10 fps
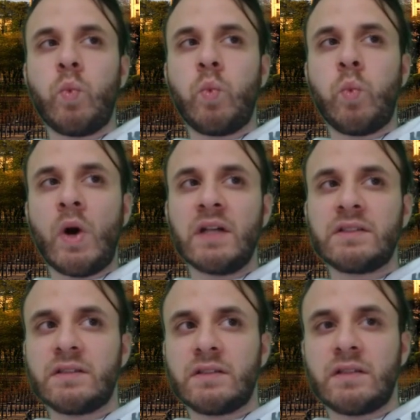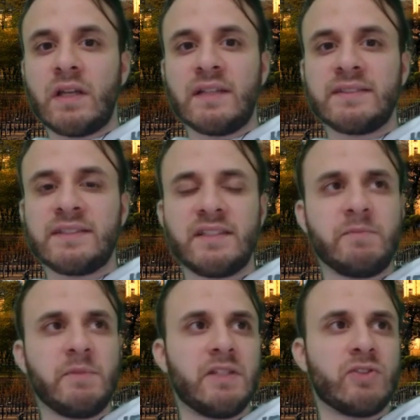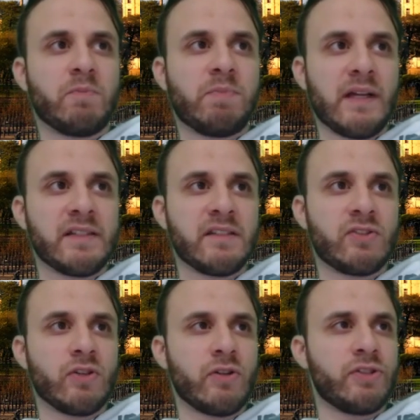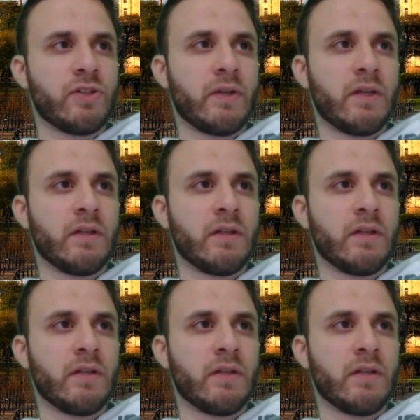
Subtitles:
What does this mean? So plastic surgery?